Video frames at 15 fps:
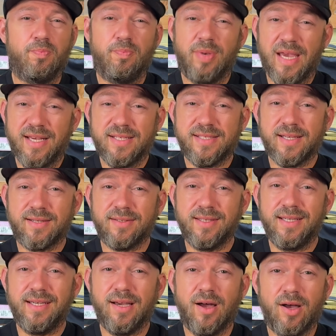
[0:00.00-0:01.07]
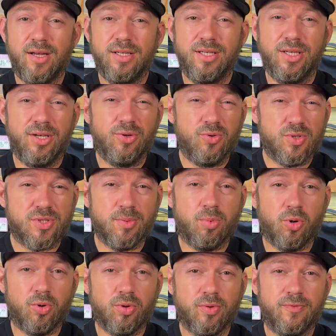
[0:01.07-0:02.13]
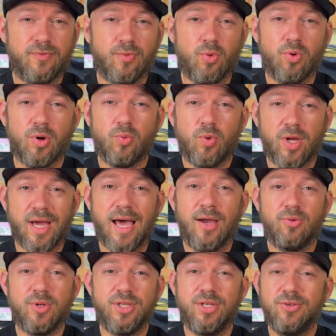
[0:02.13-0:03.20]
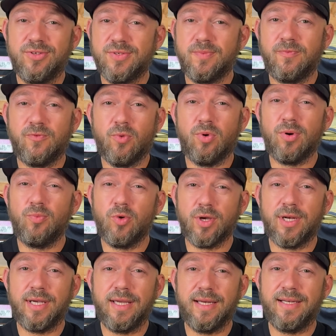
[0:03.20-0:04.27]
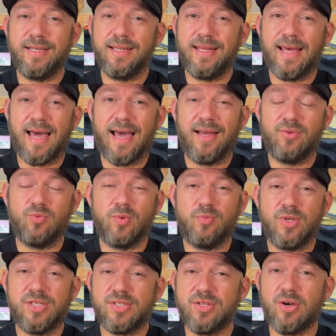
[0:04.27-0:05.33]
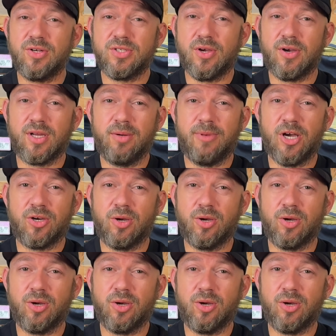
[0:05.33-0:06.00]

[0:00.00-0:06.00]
basically unusable for what I would use them for, and we're going to get into that when we start talking about